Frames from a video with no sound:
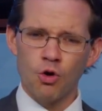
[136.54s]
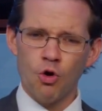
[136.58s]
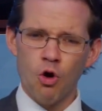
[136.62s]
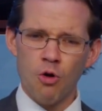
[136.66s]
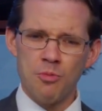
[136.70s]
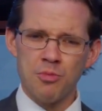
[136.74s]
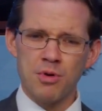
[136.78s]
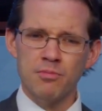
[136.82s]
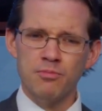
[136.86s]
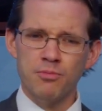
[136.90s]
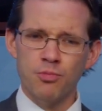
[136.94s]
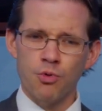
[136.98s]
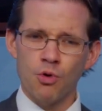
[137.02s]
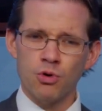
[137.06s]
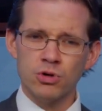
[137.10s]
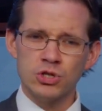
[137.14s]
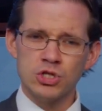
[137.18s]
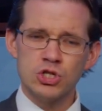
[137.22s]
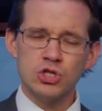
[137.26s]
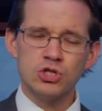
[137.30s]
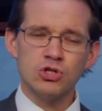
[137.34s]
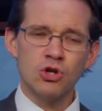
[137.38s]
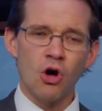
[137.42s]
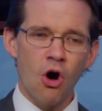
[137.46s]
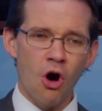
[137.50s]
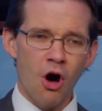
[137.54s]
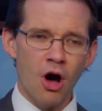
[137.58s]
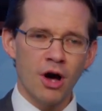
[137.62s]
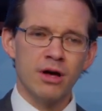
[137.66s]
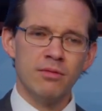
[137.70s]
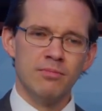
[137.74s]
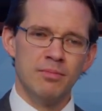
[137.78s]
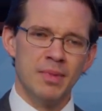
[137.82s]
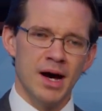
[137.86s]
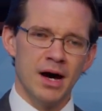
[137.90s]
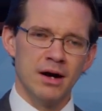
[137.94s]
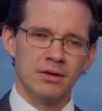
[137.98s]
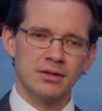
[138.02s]
corporate boards talk
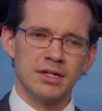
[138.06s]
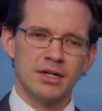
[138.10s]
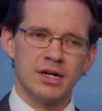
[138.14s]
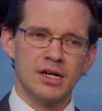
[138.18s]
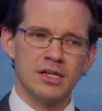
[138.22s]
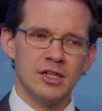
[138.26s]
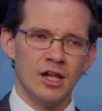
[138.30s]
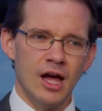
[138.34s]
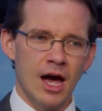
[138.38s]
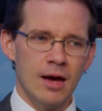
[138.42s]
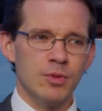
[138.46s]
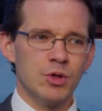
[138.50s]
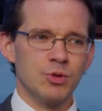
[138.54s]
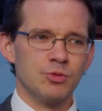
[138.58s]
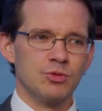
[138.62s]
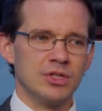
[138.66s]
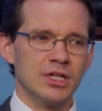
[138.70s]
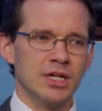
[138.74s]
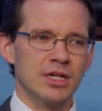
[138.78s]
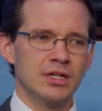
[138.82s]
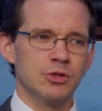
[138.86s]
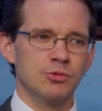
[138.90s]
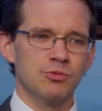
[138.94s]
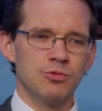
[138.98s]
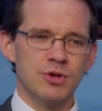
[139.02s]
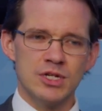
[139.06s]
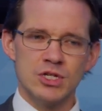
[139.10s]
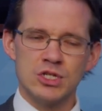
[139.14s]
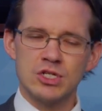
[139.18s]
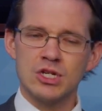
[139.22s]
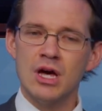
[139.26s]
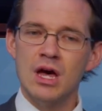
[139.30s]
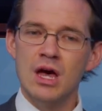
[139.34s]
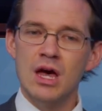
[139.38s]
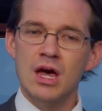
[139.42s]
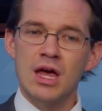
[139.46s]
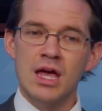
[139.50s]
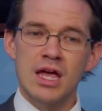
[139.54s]
about climate-related
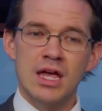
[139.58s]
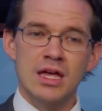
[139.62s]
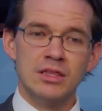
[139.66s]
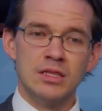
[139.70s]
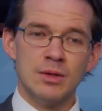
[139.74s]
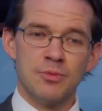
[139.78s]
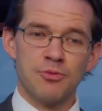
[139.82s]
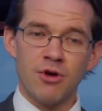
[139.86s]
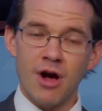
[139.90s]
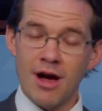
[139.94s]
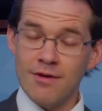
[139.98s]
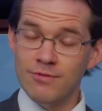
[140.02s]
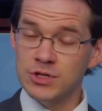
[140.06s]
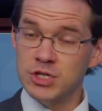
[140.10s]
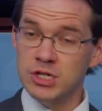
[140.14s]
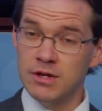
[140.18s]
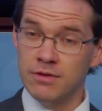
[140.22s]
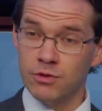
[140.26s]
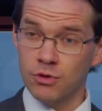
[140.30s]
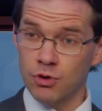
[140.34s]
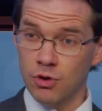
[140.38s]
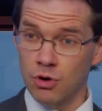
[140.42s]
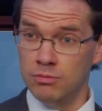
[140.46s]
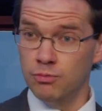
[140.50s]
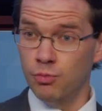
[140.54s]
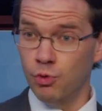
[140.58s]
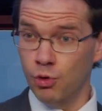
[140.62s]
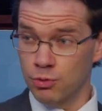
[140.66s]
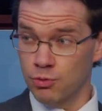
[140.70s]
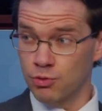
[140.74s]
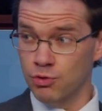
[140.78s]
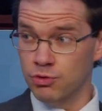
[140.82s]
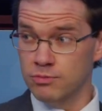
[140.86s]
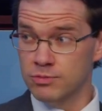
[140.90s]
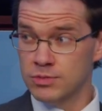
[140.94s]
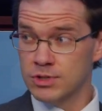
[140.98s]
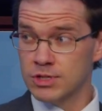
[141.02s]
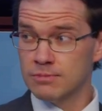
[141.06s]
risk in the privacy of their own
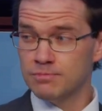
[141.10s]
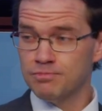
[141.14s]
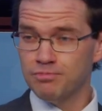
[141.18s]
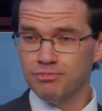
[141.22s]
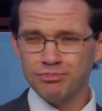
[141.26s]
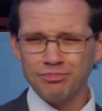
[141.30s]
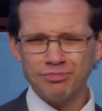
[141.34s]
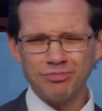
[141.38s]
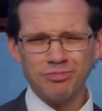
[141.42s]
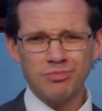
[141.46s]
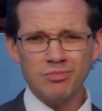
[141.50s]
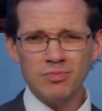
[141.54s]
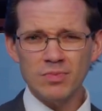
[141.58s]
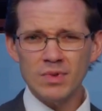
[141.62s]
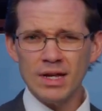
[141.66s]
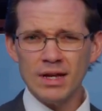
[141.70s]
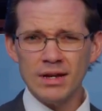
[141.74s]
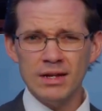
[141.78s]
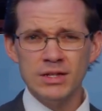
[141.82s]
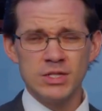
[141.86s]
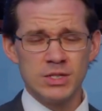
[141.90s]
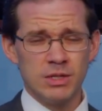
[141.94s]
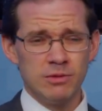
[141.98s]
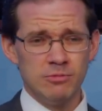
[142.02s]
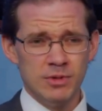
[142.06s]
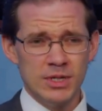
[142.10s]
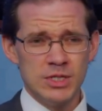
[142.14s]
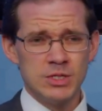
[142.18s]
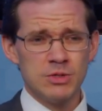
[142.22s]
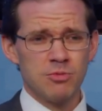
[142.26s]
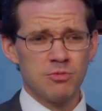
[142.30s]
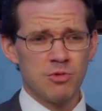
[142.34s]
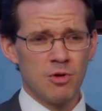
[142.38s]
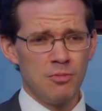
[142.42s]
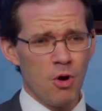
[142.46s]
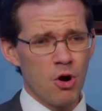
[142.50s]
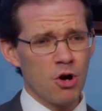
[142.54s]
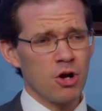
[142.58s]
boardrooms. It's a
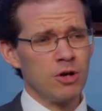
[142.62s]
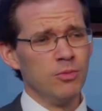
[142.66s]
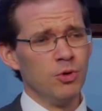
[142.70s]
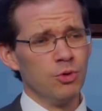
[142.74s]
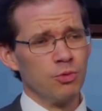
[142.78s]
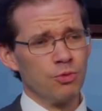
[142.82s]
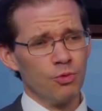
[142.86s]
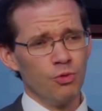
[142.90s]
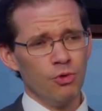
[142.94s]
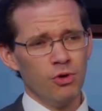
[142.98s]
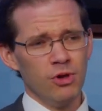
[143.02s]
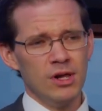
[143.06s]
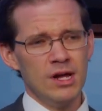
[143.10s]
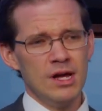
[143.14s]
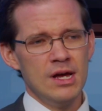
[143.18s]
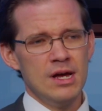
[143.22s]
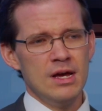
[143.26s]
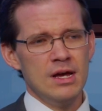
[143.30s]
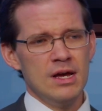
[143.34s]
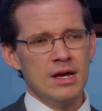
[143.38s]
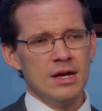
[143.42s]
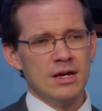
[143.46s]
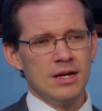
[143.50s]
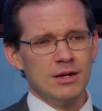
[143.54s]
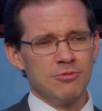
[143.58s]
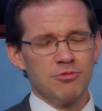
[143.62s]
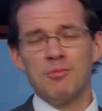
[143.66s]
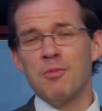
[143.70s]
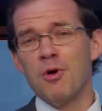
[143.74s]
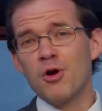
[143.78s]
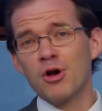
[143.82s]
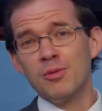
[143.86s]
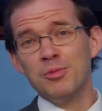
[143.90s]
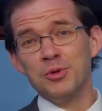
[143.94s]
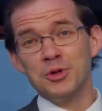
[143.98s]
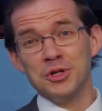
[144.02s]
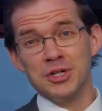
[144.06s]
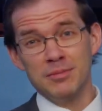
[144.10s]
remarkable rule,
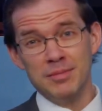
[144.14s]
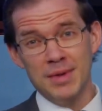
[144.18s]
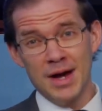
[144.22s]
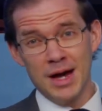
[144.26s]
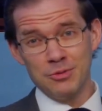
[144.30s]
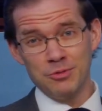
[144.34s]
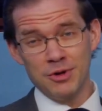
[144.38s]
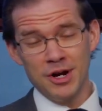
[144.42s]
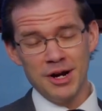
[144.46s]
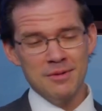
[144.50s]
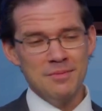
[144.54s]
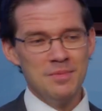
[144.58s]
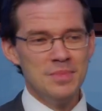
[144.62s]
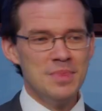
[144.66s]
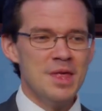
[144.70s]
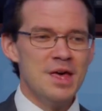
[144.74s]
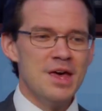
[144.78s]
remarkable in a bad way.